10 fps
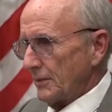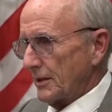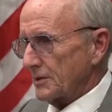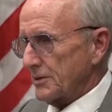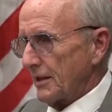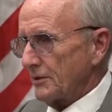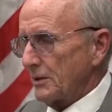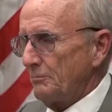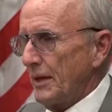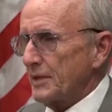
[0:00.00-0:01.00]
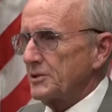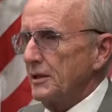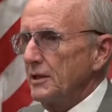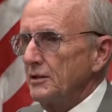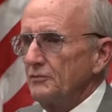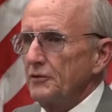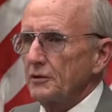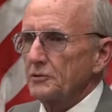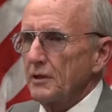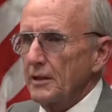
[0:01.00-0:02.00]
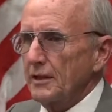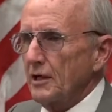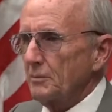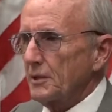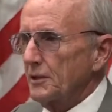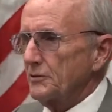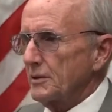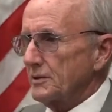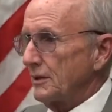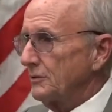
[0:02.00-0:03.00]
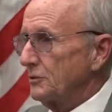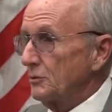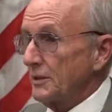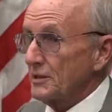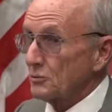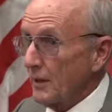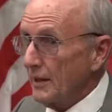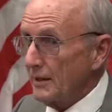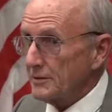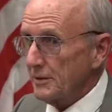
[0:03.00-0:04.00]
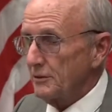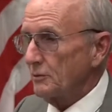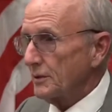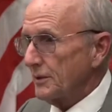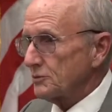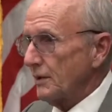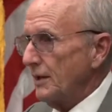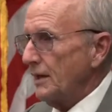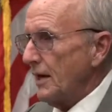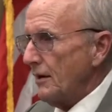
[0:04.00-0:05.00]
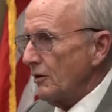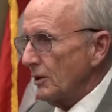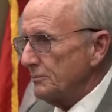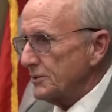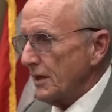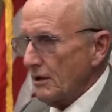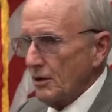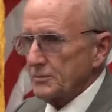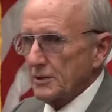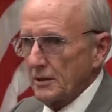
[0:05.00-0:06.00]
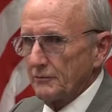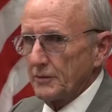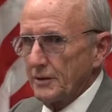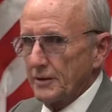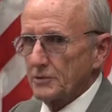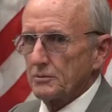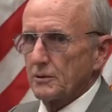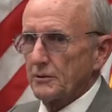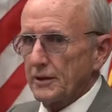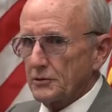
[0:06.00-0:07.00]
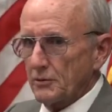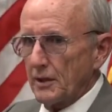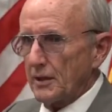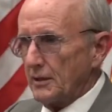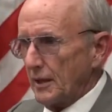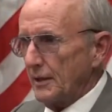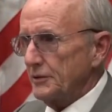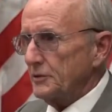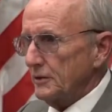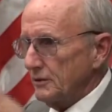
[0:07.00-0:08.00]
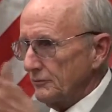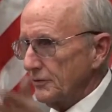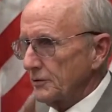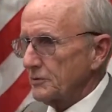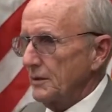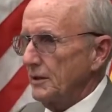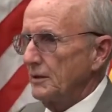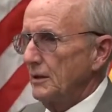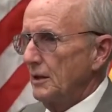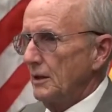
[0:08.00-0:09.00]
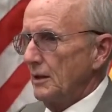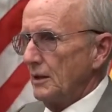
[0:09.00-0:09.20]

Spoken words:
because they are the best at infiltrating Arab countries. They don't do it with Israelis, they do it with Israeli Arabs. Arabs that live in Israel, they train highly to infiltrate,